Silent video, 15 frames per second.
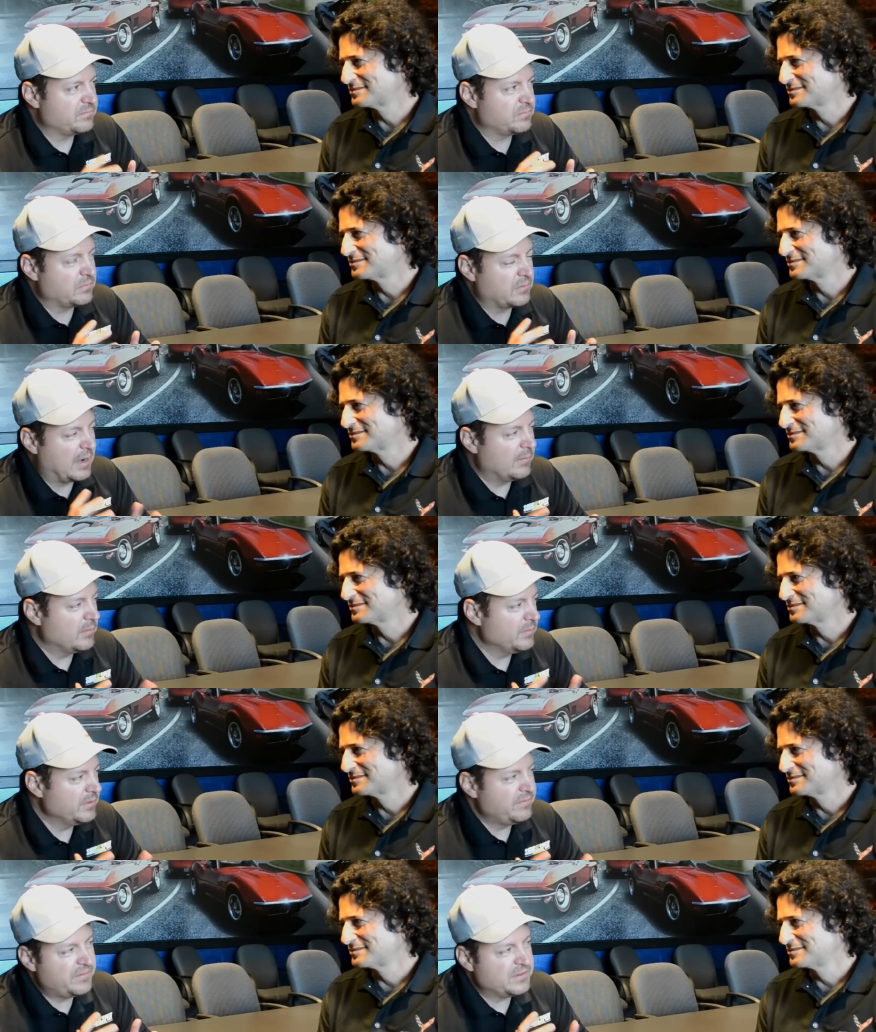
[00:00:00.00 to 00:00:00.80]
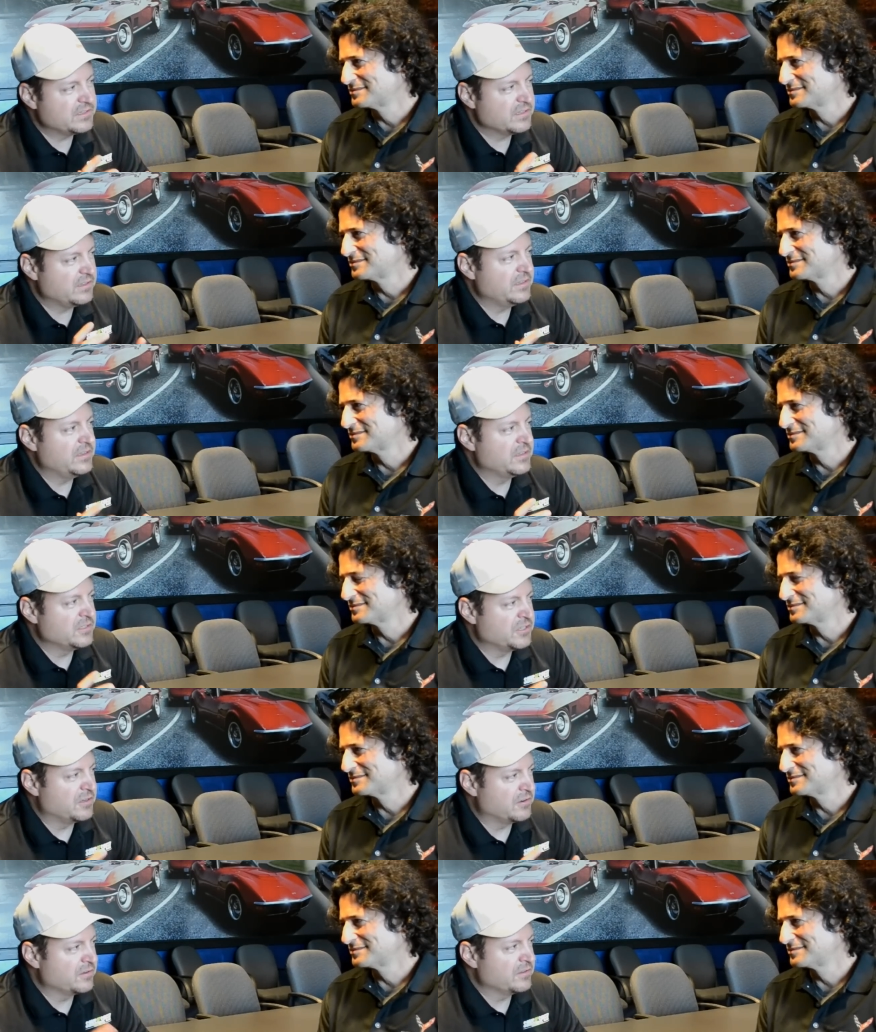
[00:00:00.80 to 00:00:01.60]
Speaker 1: probably physically,
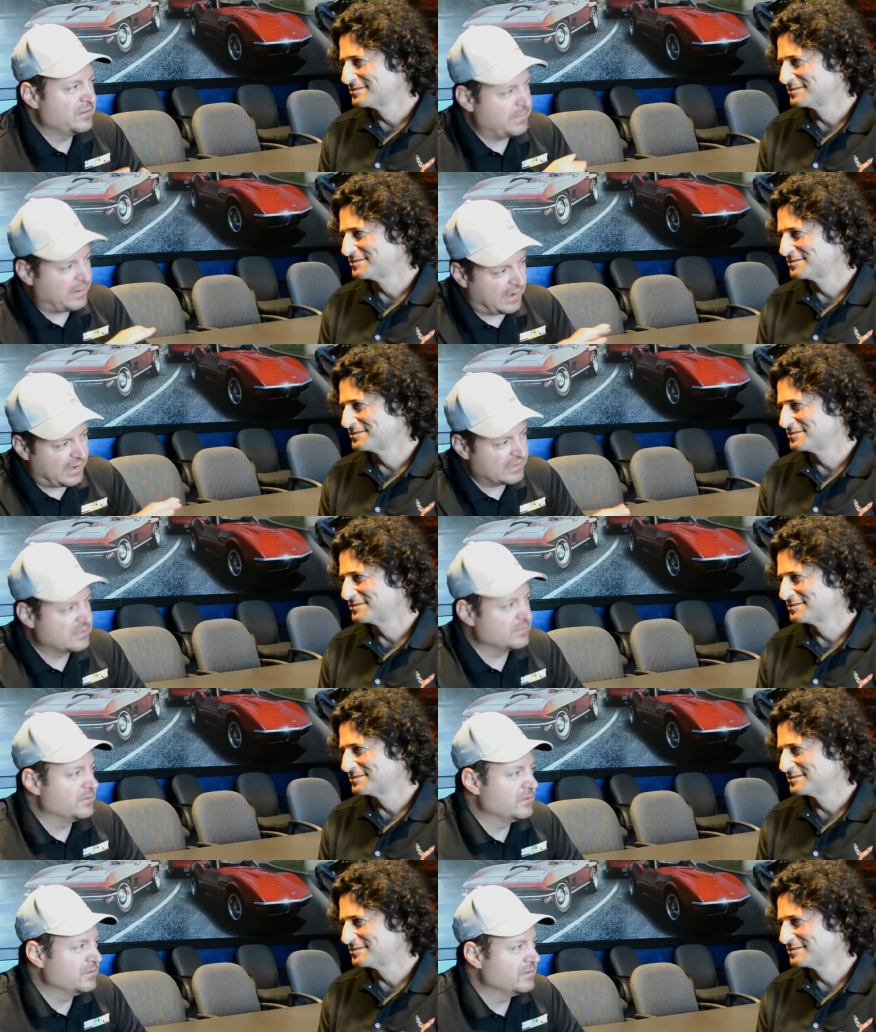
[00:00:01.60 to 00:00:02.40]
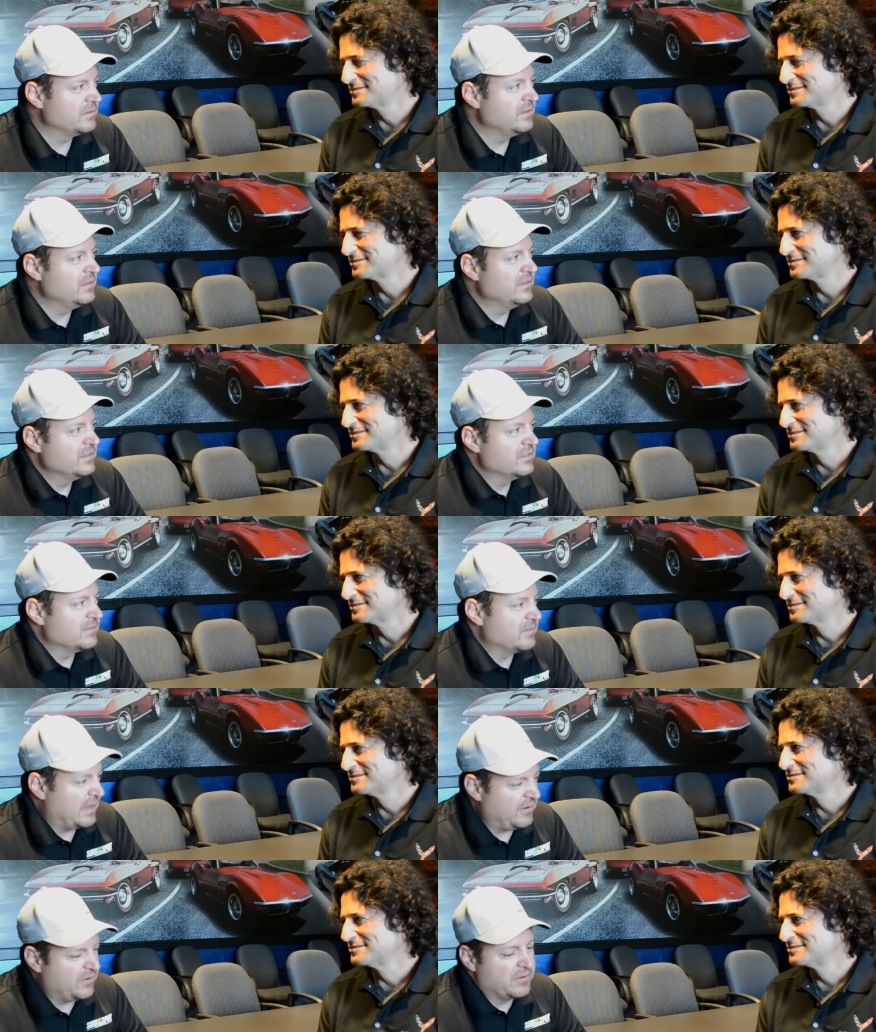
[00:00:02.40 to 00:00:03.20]
engineeringly possible.
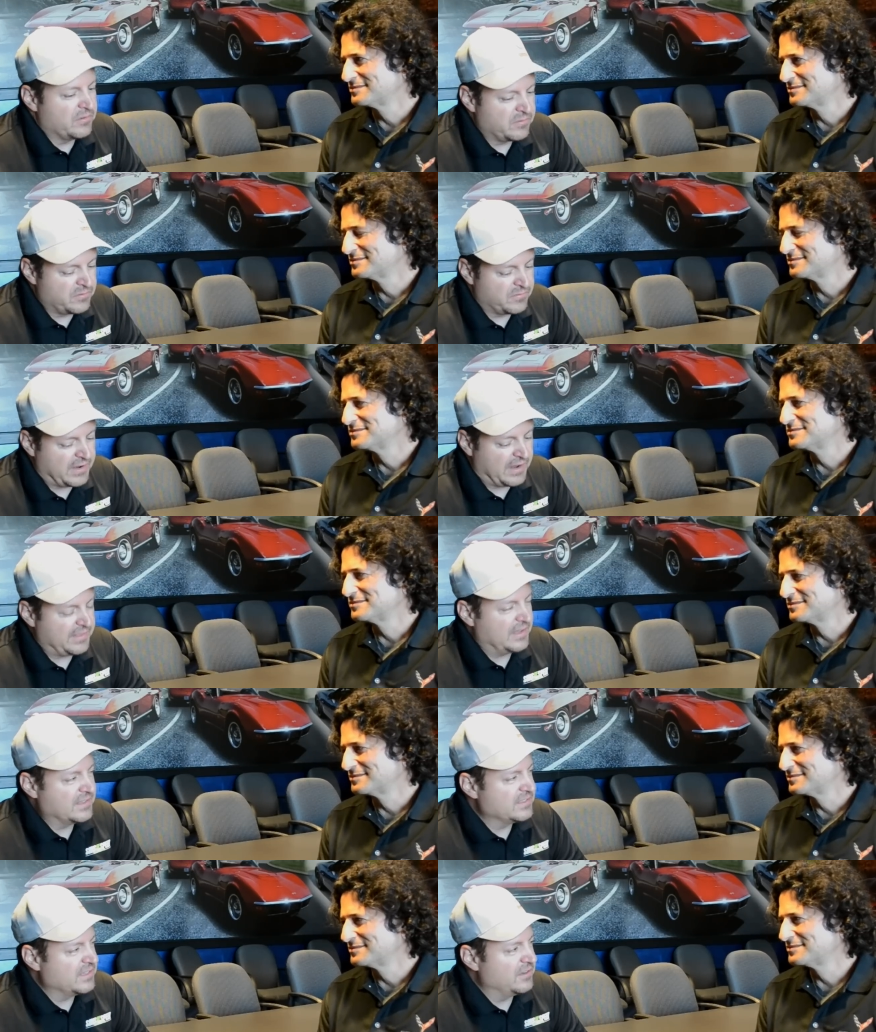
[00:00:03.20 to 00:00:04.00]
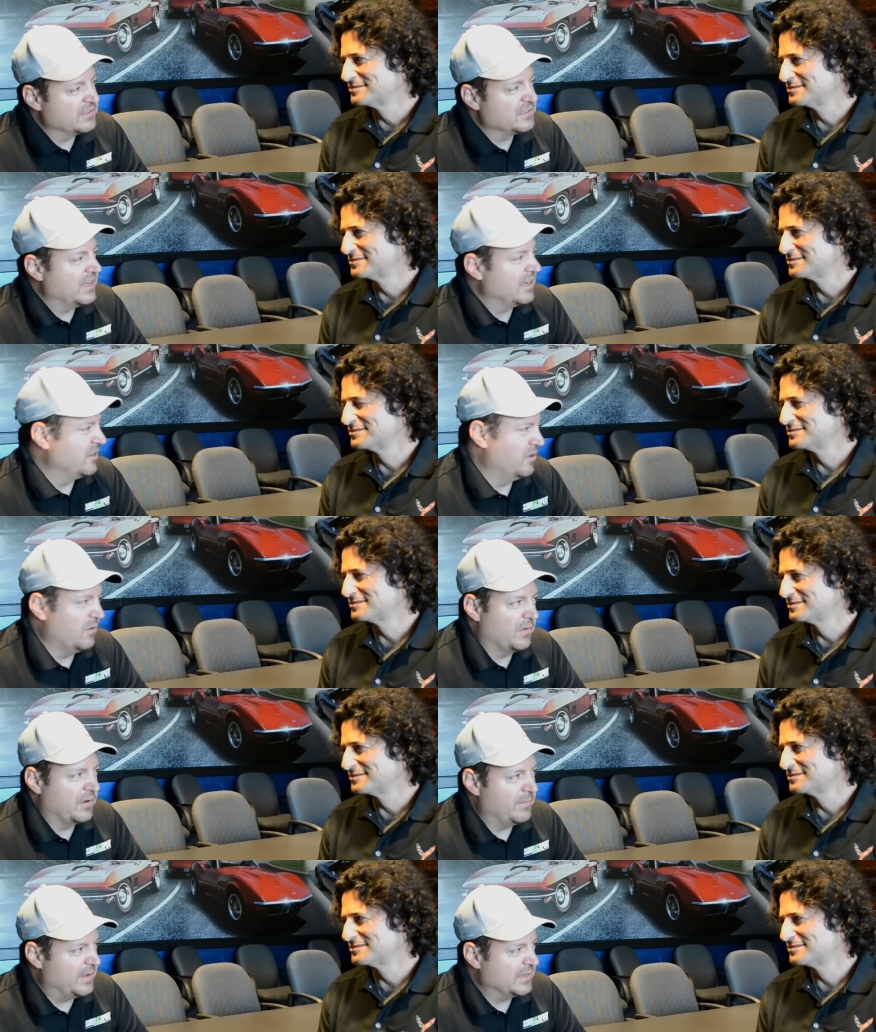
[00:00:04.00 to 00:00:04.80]
I know you've got that center stack, you don't
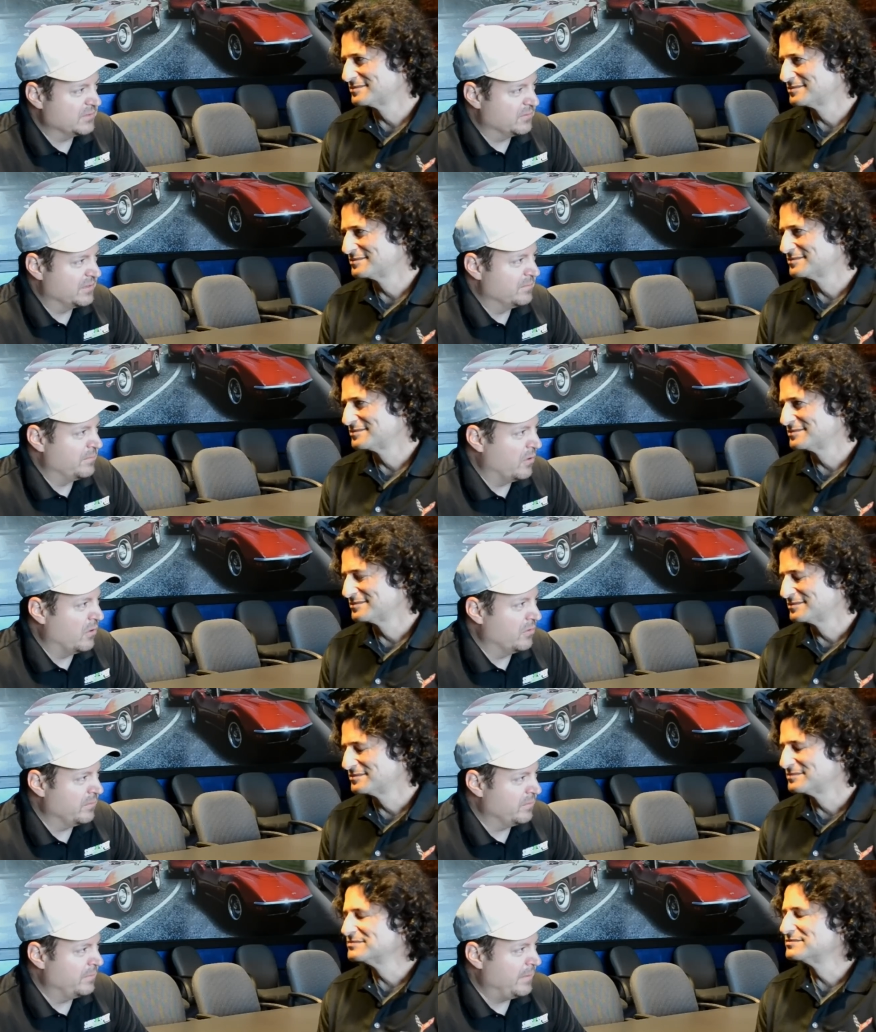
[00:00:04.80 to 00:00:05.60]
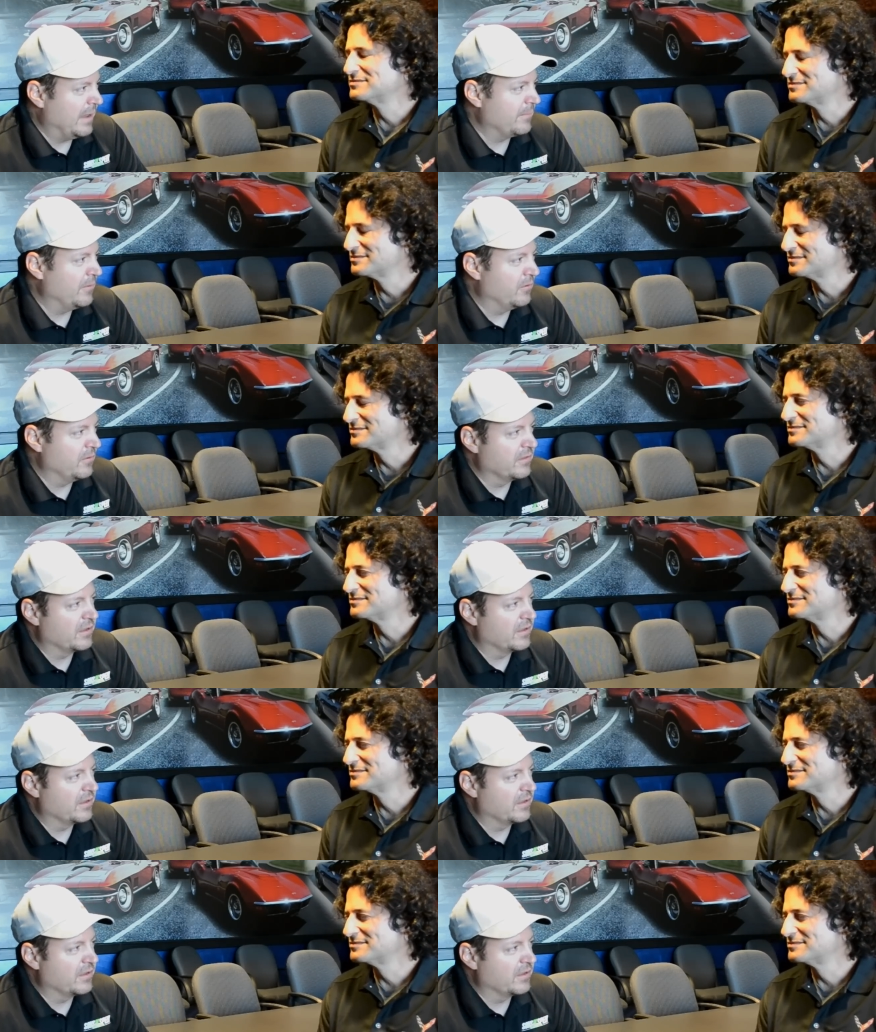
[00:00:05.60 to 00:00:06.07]
want to mess with the backbone of the